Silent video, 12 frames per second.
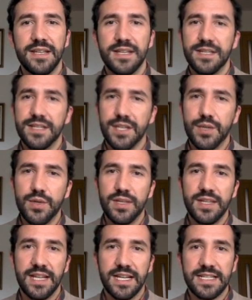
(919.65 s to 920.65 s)
see you in
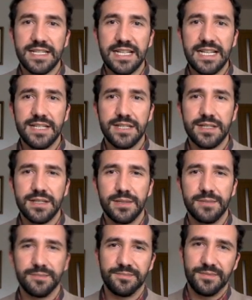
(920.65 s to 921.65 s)
the next class.
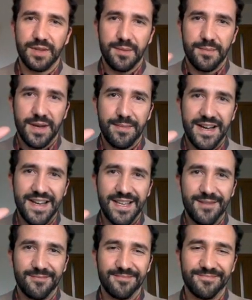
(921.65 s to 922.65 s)
Bye bye.